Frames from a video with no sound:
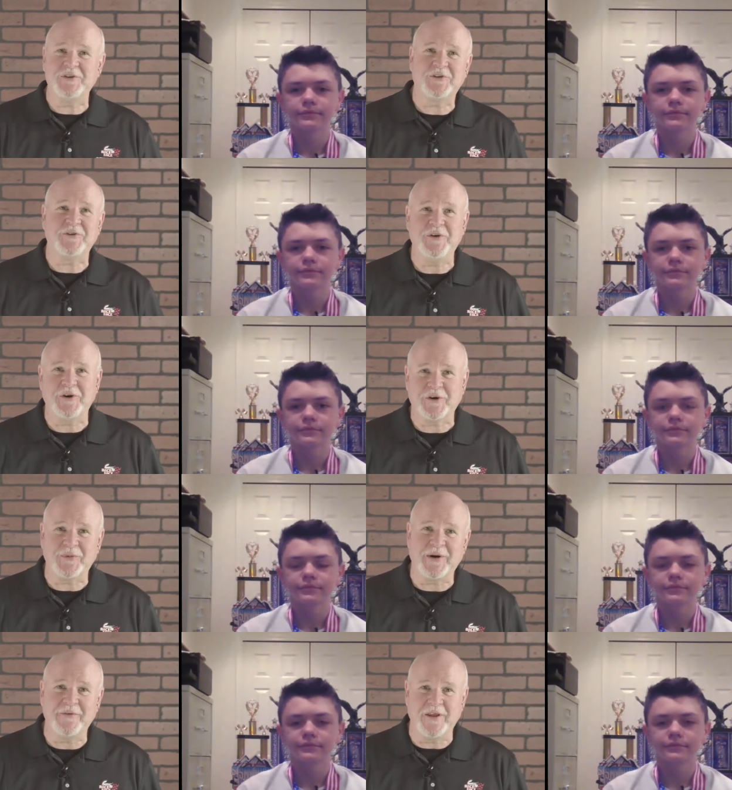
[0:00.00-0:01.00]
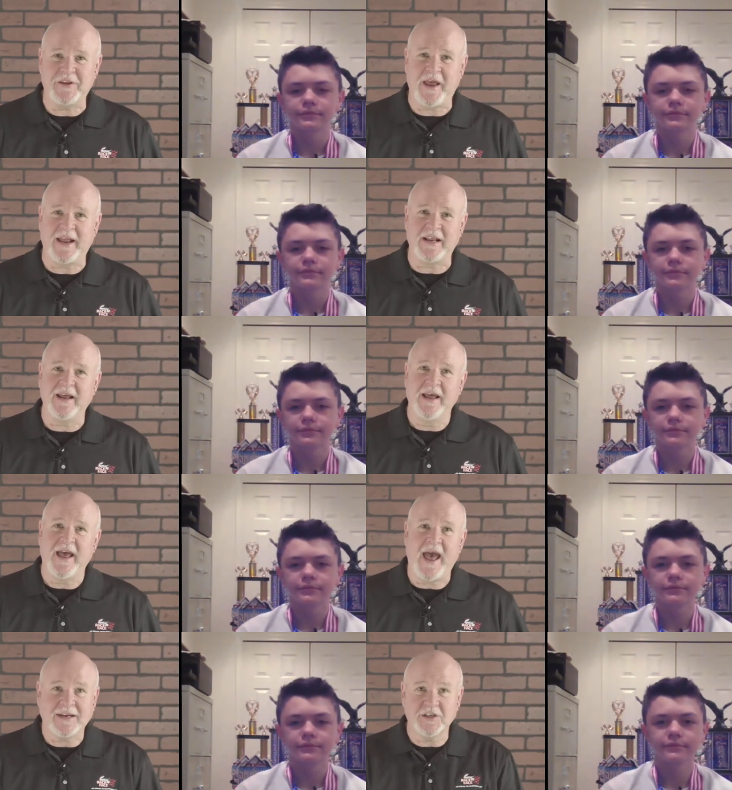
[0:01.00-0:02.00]
Speaker 1: through your career that you had to
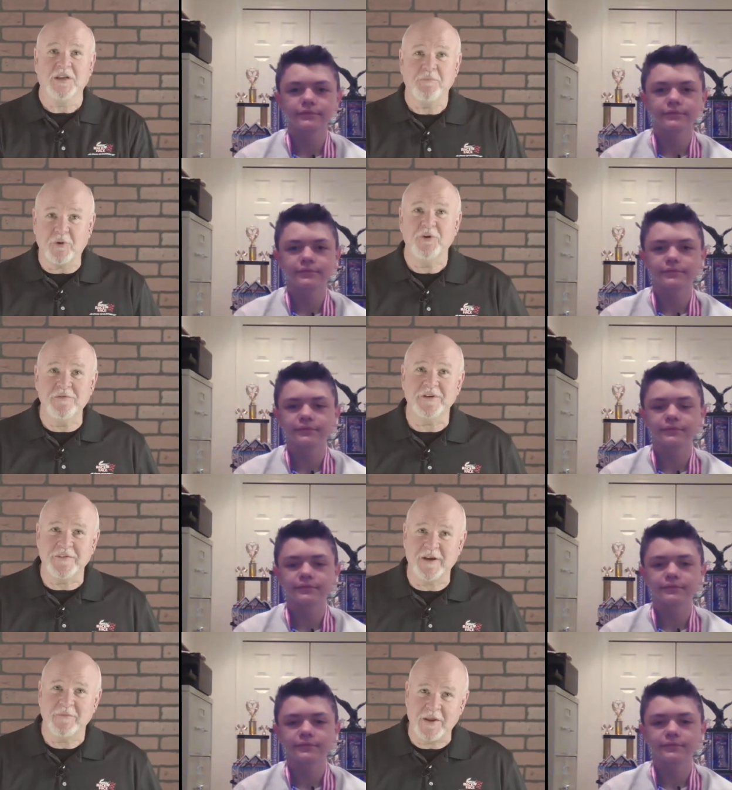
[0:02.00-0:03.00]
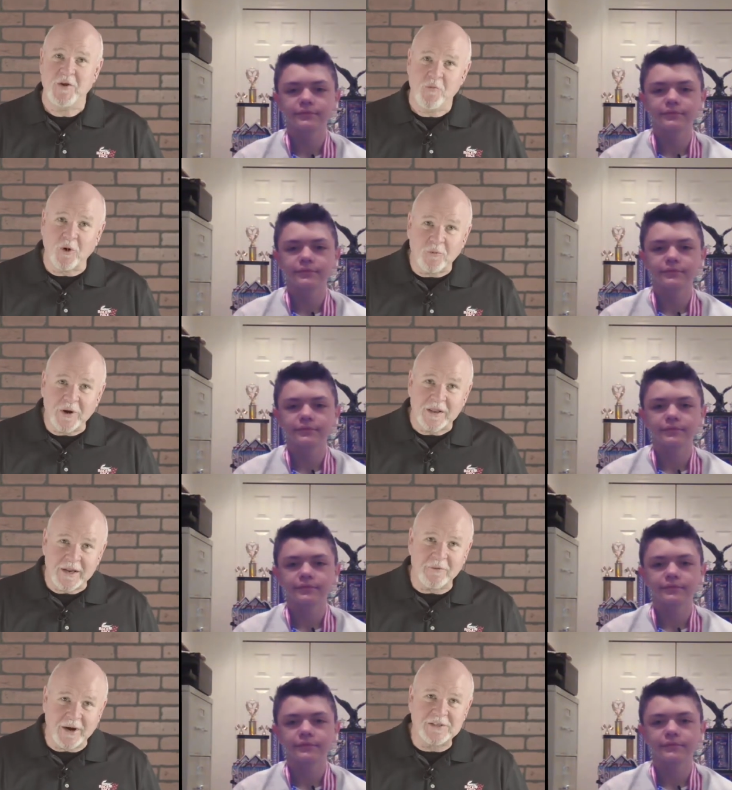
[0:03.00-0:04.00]
actually prove to them that you were really
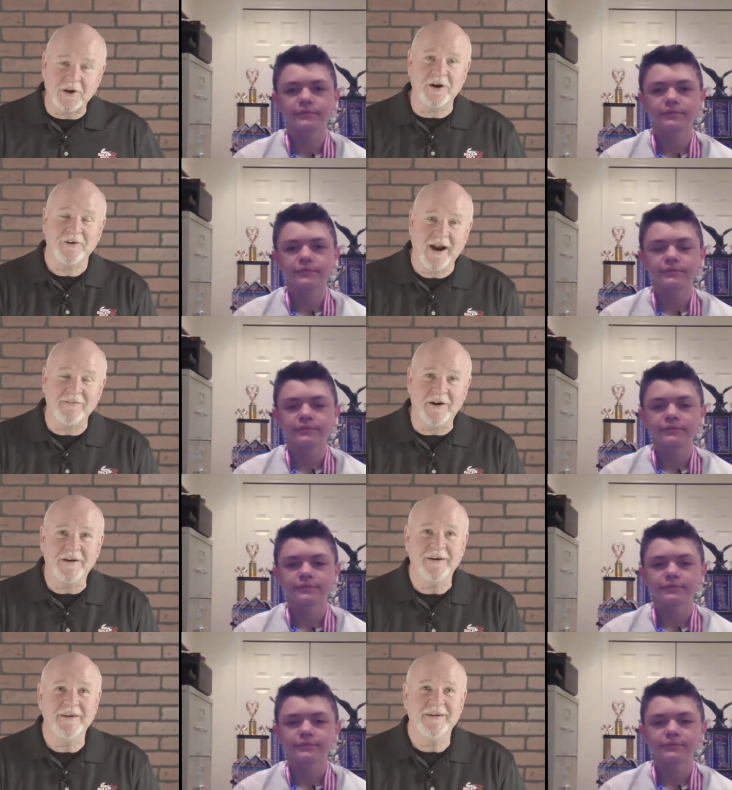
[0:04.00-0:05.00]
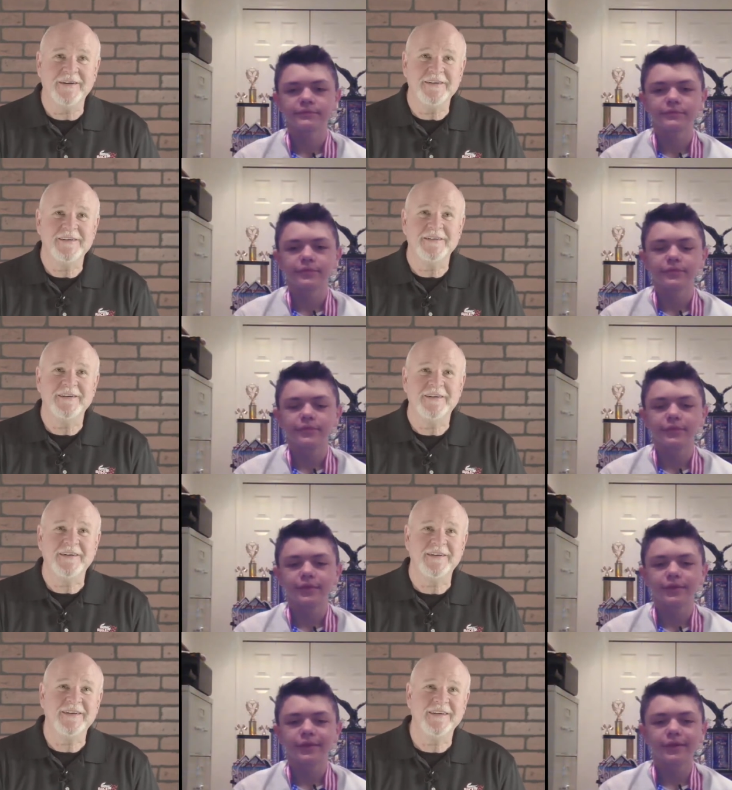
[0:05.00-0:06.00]
a race car driver
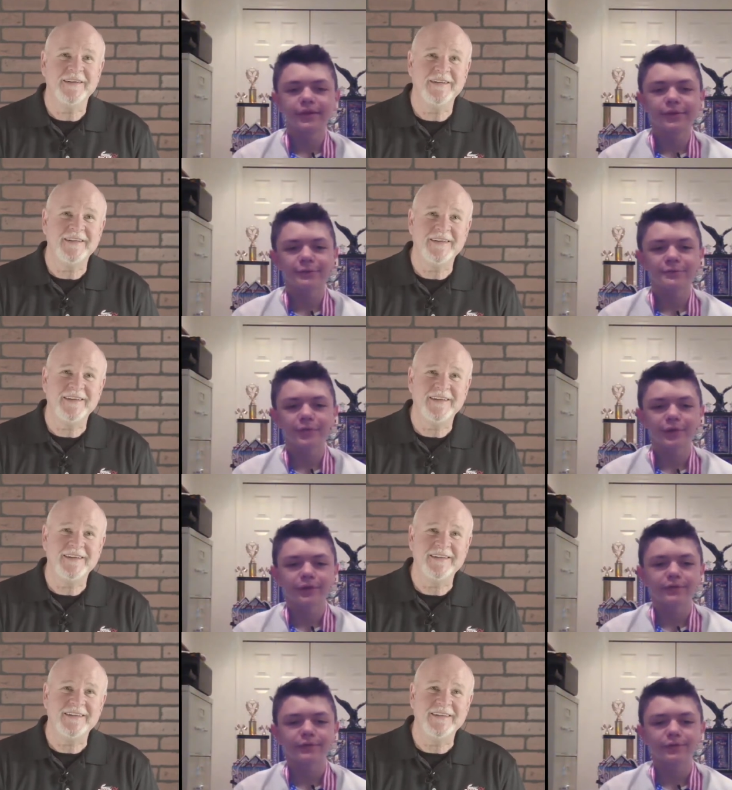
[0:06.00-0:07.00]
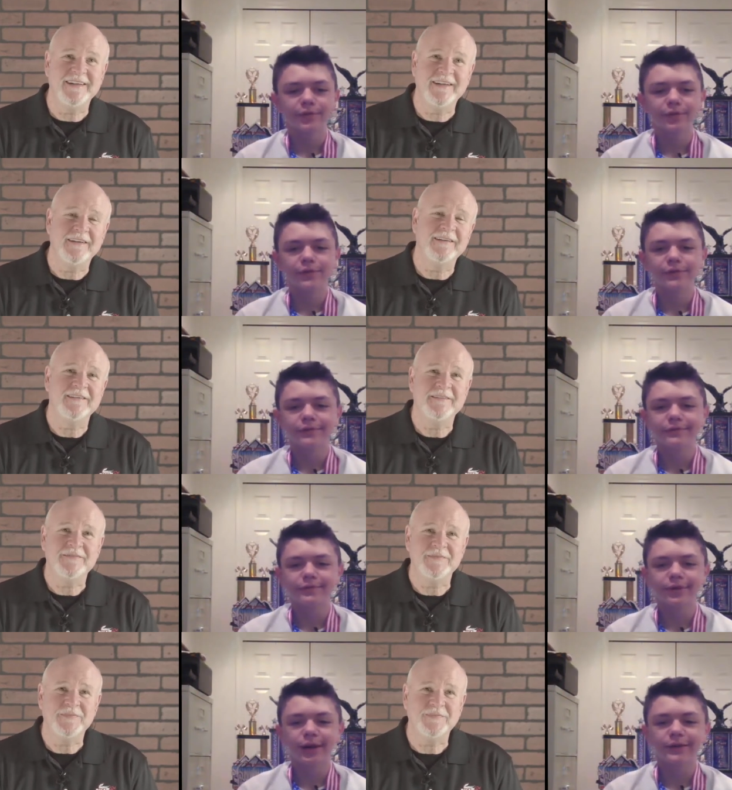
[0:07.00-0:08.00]
Speaker 2: um
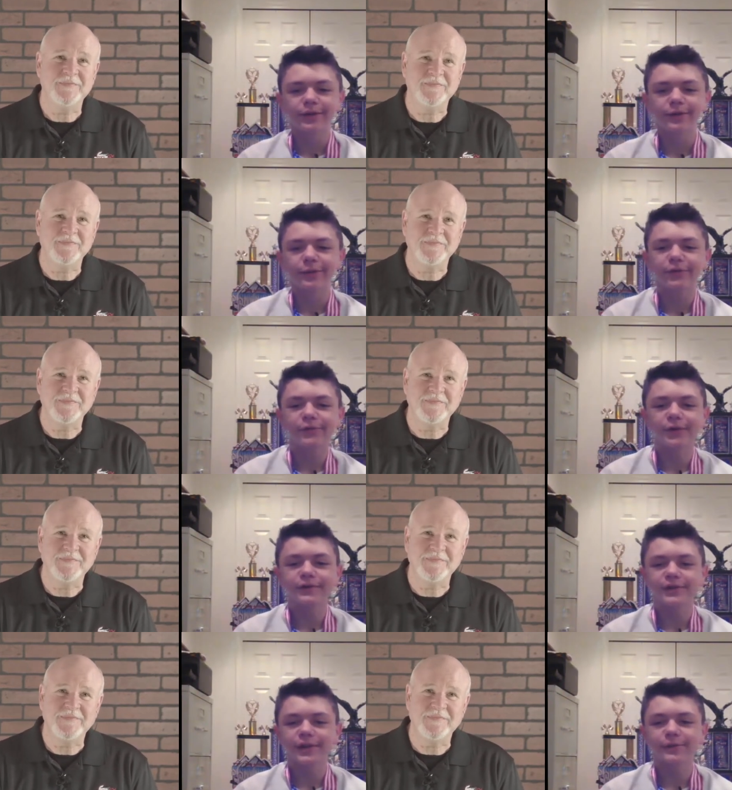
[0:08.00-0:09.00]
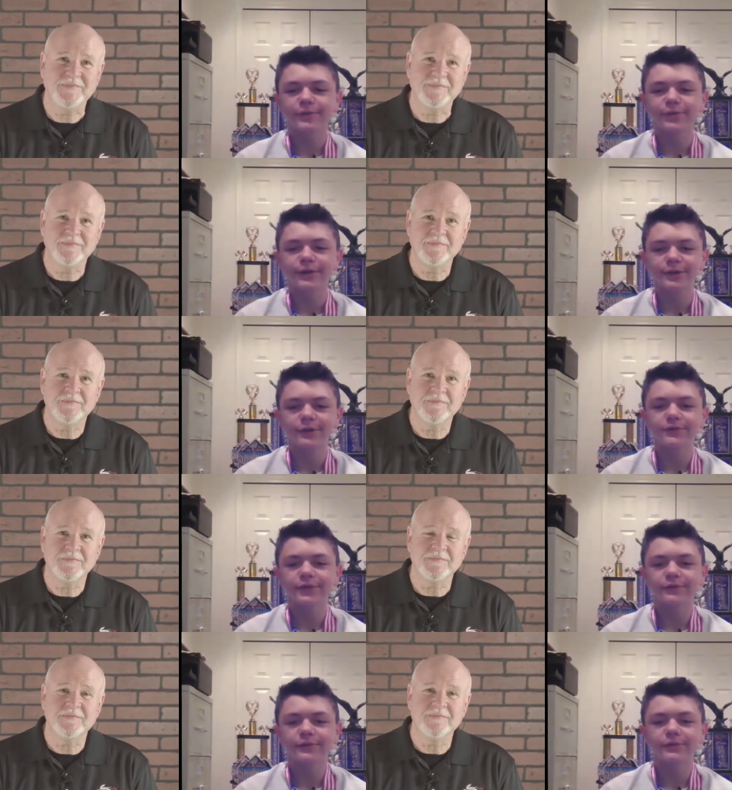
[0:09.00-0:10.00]
well, when I tell my friends that I'm a race car
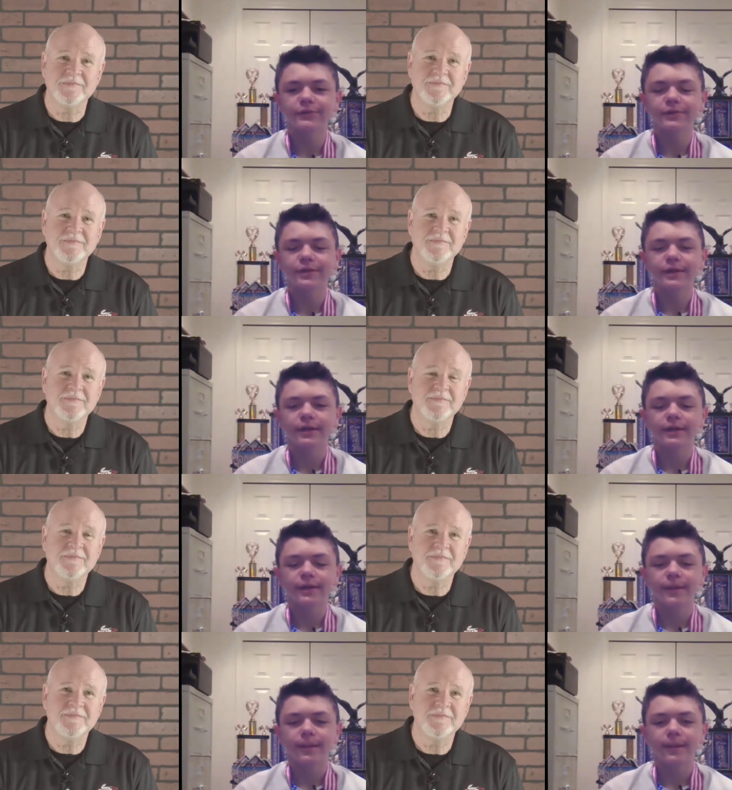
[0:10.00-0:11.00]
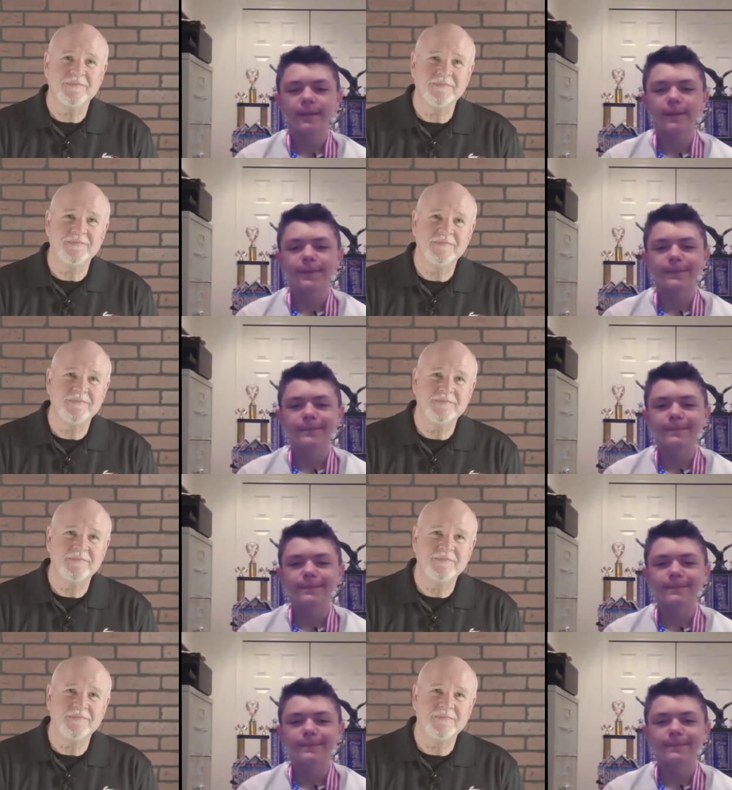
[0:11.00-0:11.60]
driver, um,